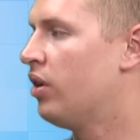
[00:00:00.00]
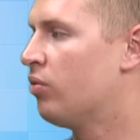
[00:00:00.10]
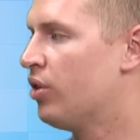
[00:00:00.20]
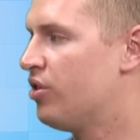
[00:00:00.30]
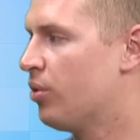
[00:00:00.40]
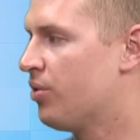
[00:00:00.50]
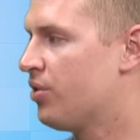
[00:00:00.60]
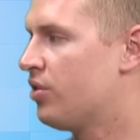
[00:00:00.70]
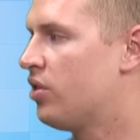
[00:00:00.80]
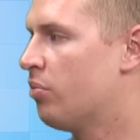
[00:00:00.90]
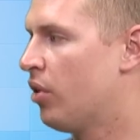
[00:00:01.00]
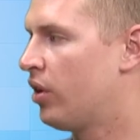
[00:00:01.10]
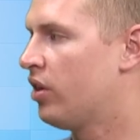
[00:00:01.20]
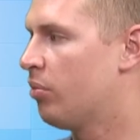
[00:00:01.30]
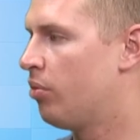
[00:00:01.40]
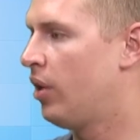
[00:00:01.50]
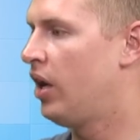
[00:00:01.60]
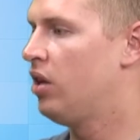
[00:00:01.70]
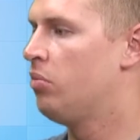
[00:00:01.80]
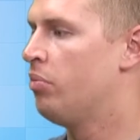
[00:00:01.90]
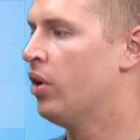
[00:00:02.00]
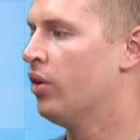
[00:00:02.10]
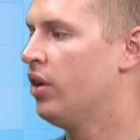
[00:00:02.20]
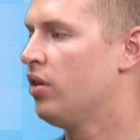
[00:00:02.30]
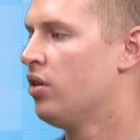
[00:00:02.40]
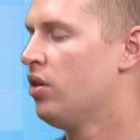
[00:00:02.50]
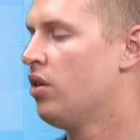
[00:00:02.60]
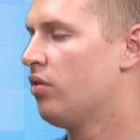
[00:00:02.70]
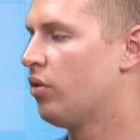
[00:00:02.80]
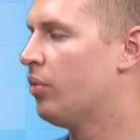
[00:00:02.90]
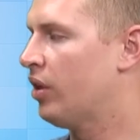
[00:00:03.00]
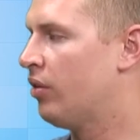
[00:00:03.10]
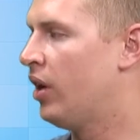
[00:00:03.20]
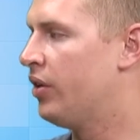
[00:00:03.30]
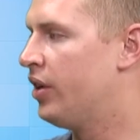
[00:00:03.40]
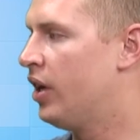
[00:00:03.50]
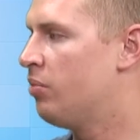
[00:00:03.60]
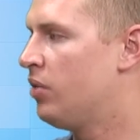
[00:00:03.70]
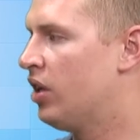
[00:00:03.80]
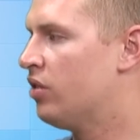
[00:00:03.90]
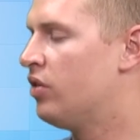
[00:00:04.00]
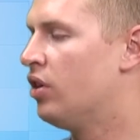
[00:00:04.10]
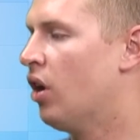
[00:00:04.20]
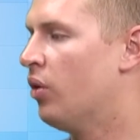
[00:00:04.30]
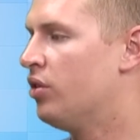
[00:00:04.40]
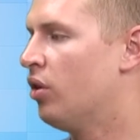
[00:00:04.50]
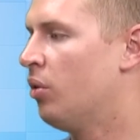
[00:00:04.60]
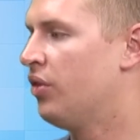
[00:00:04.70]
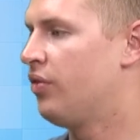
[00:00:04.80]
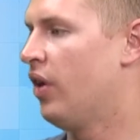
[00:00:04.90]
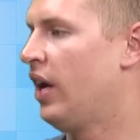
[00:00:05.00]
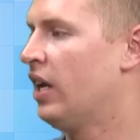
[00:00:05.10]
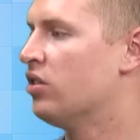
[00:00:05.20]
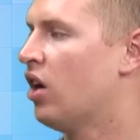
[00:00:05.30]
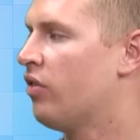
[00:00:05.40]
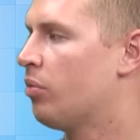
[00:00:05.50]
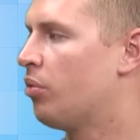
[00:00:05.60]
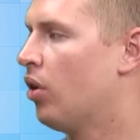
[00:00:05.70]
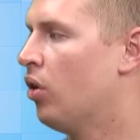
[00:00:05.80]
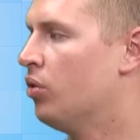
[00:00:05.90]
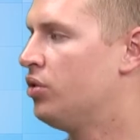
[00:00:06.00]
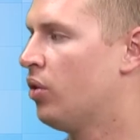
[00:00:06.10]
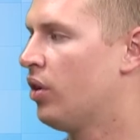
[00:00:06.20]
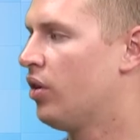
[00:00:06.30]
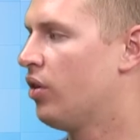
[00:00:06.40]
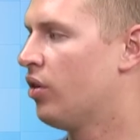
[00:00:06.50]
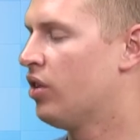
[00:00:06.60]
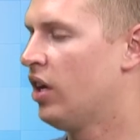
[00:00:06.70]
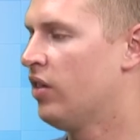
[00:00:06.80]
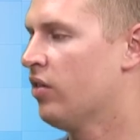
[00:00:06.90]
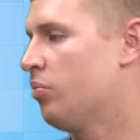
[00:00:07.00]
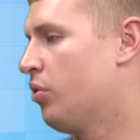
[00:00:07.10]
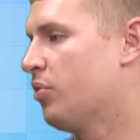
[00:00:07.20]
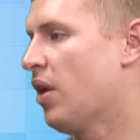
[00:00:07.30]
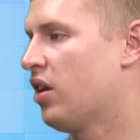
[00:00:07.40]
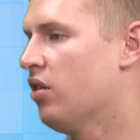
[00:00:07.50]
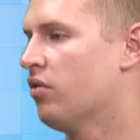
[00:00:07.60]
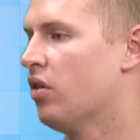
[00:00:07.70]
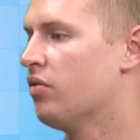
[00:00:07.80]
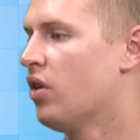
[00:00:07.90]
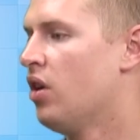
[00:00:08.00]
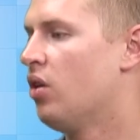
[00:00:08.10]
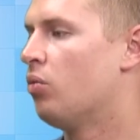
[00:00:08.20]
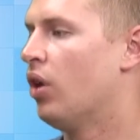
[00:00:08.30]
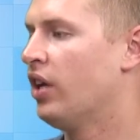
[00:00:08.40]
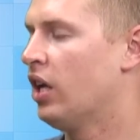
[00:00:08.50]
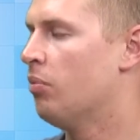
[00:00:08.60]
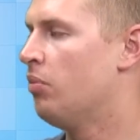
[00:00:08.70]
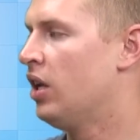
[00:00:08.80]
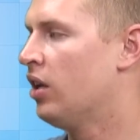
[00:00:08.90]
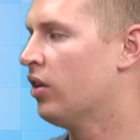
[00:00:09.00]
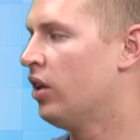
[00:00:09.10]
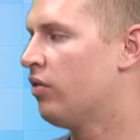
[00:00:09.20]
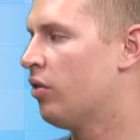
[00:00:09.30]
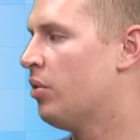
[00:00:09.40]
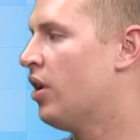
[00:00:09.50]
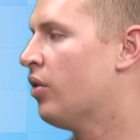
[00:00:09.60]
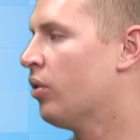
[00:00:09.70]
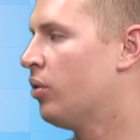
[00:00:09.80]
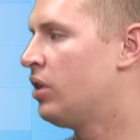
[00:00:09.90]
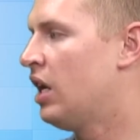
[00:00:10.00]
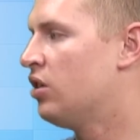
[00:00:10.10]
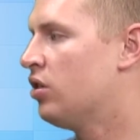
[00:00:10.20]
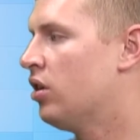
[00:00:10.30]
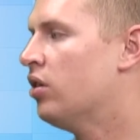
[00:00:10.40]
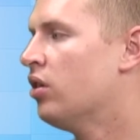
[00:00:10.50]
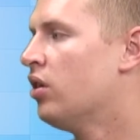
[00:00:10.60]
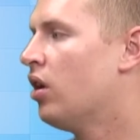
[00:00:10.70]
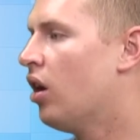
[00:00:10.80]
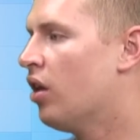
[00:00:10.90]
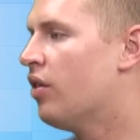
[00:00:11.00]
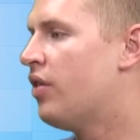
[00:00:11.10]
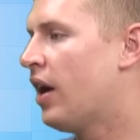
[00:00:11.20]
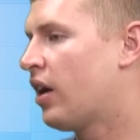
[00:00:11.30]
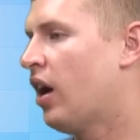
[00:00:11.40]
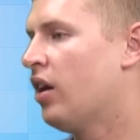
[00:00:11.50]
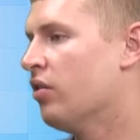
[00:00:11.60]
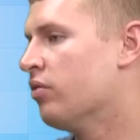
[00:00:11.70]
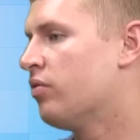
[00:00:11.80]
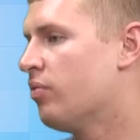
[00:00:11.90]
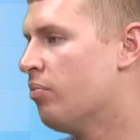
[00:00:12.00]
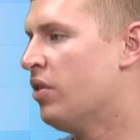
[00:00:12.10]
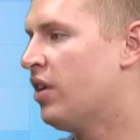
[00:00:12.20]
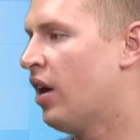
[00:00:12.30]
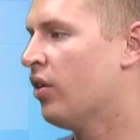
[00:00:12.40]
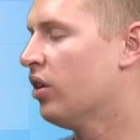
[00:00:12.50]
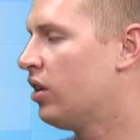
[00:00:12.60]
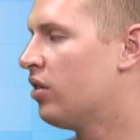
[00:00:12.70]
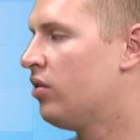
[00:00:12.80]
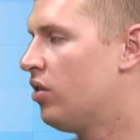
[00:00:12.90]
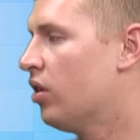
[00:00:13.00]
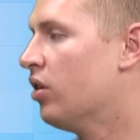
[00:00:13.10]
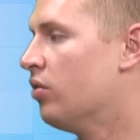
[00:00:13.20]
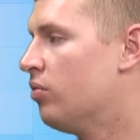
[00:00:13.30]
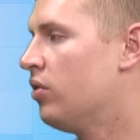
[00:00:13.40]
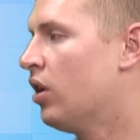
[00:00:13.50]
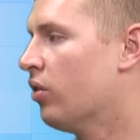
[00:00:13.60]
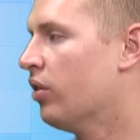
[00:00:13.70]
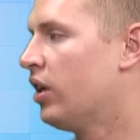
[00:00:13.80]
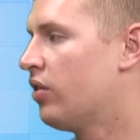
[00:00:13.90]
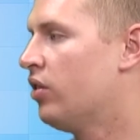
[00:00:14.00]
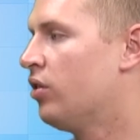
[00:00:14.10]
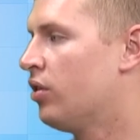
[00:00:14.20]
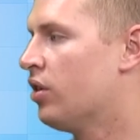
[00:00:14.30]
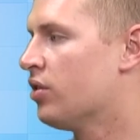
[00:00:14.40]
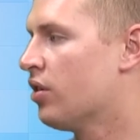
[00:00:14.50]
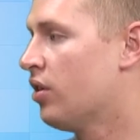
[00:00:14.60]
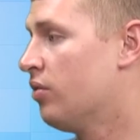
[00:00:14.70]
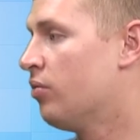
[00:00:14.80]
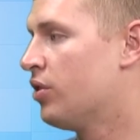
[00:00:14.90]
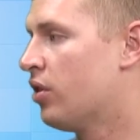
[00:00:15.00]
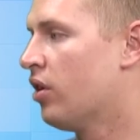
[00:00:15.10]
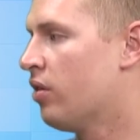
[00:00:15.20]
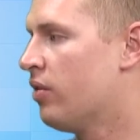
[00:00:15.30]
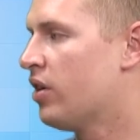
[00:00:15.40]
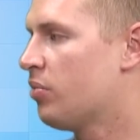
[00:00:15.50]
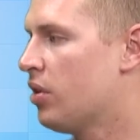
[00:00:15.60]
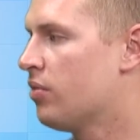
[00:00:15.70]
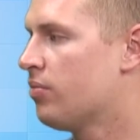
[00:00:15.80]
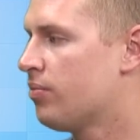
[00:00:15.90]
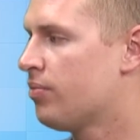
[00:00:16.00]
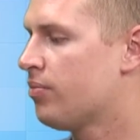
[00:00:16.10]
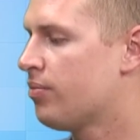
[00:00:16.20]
and plenty of resources to market the brand and build it from the ground up. Because if you go into it with a hands-off approach or take the perspective of running it immediately from another location, that kind of mentality could you know, lengthen your years on return on investment.